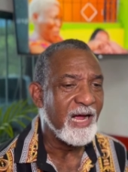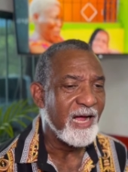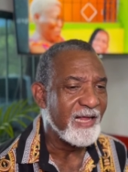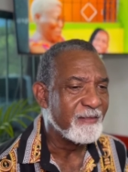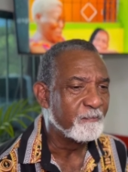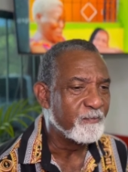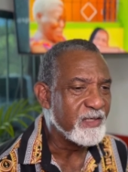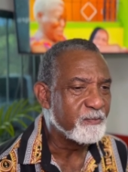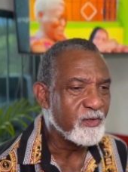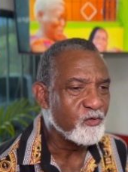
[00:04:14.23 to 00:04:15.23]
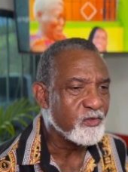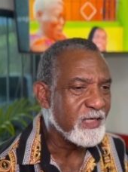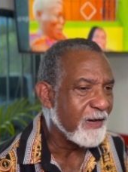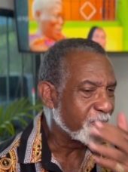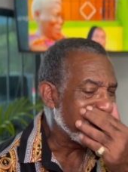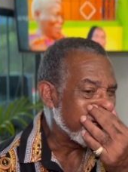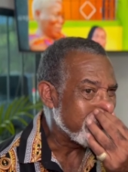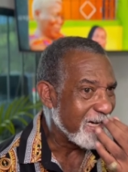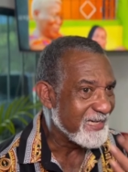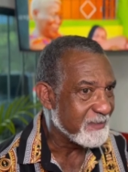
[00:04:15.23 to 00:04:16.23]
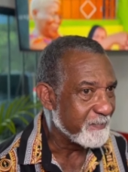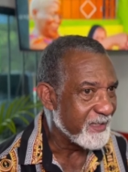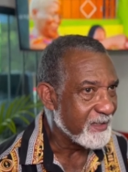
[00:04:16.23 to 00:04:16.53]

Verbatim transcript: And people who after that asked me,